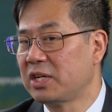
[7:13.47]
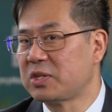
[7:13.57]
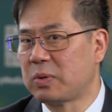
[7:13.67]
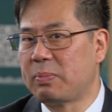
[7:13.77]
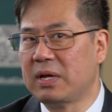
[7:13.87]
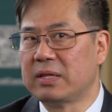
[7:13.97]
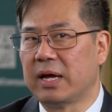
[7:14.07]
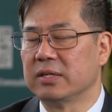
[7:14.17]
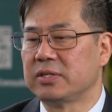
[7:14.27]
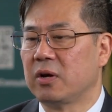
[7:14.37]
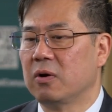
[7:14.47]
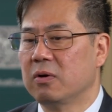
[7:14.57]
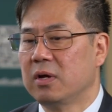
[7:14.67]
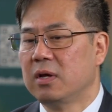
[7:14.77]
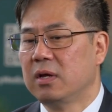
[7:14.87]
to just repeat that.
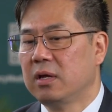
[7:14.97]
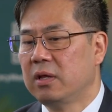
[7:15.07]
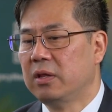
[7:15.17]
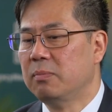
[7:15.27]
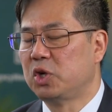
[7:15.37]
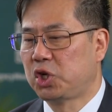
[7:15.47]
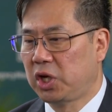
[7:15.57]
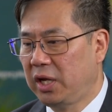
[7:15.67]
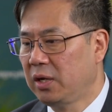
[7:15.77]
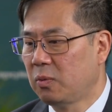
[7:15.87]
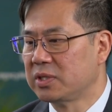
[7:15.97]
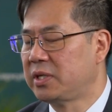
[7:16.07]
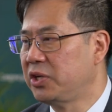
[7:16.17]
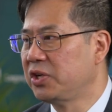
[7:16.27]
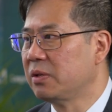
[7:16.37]
So the machine was
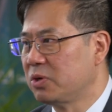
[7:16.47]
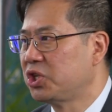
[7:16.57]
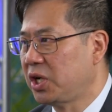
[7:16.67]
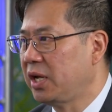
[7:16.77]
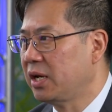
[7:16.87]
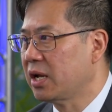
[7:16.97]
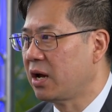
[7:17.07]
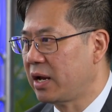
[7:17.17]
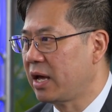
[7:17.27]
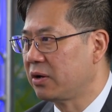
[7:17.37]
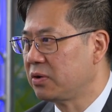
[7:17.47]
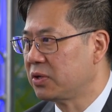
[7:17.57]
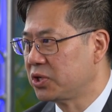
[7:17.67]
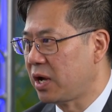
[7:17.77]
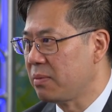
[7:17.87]
teaching the machine on how to do
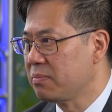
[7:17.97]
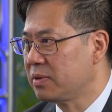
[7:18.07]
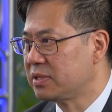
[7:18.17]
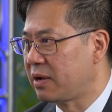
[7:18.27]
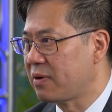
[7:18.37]
the job. Is that